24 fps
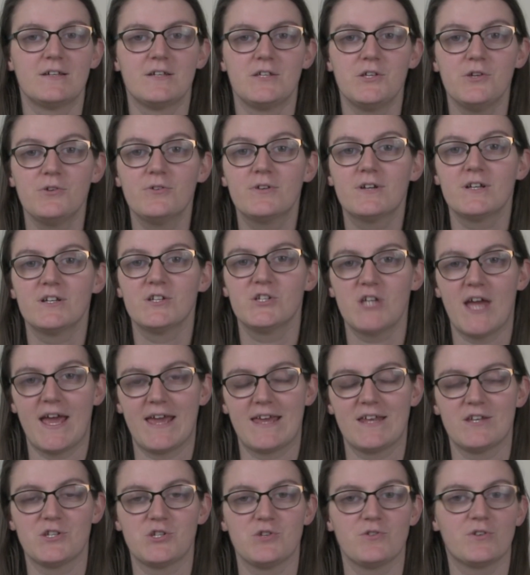You can
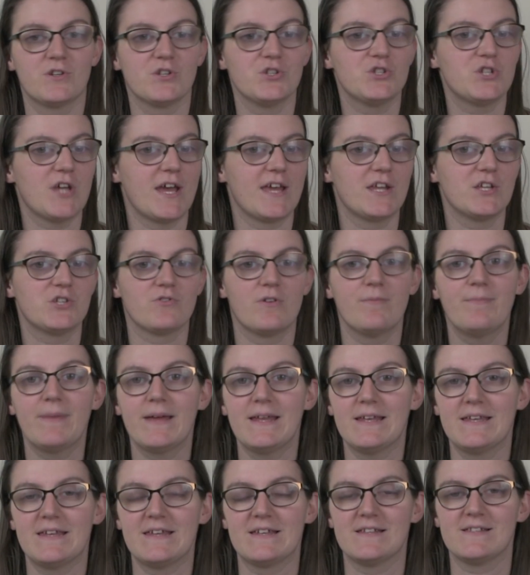change your
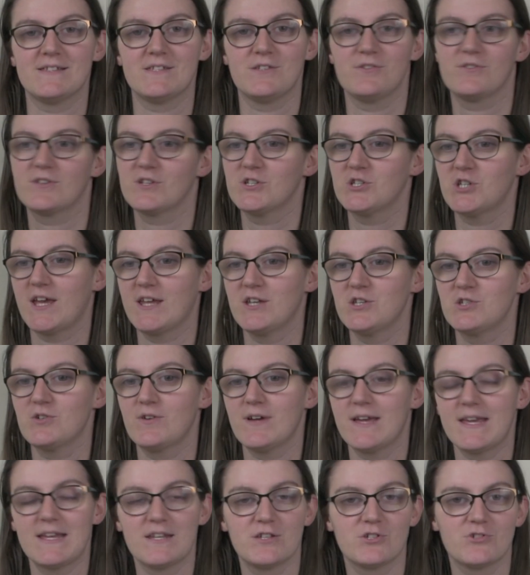opinions, you can change
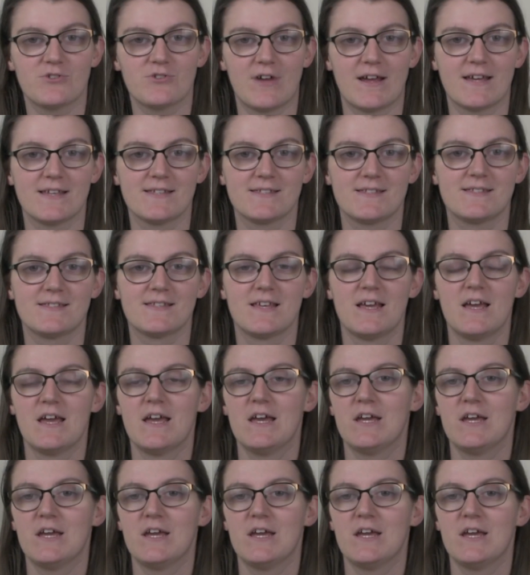your interests,